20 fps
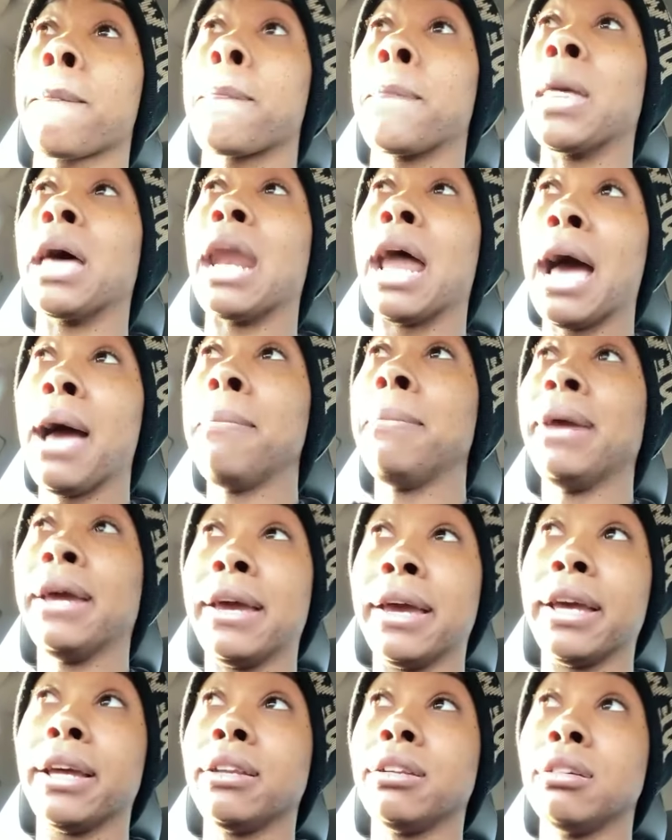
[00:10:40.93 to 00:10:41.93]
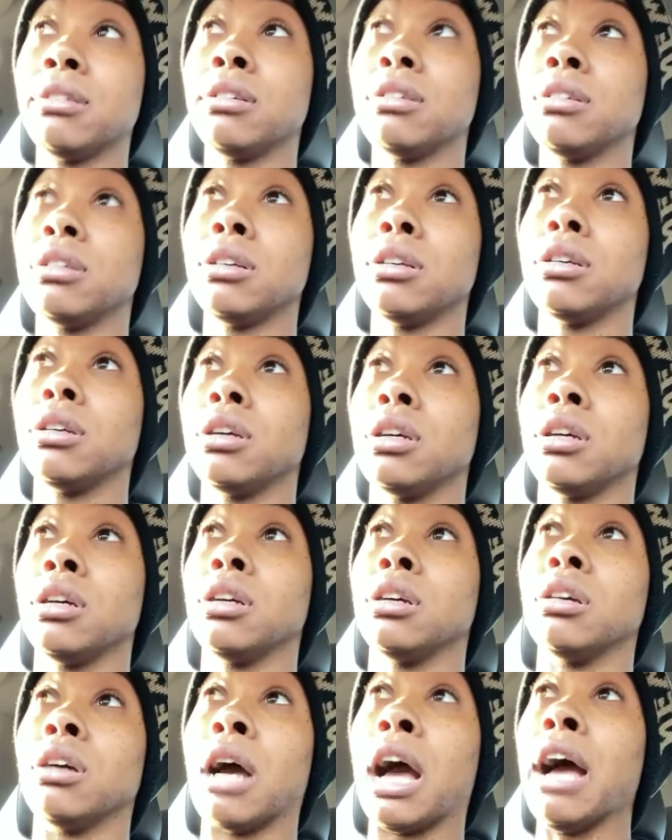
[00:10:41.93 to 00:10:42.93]
that I'm
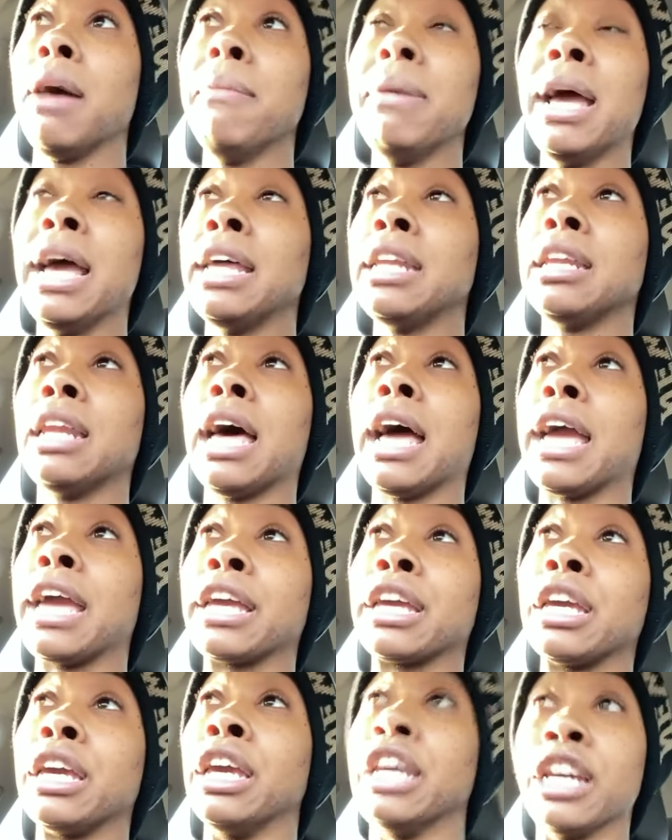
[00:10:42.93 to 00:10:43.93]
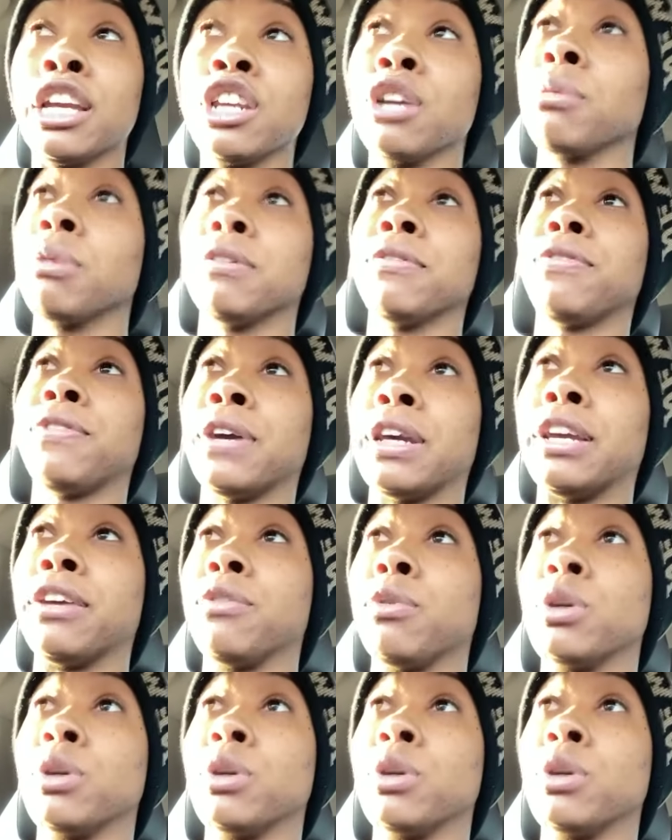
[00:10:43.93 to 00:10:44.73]
at like ignorant faith.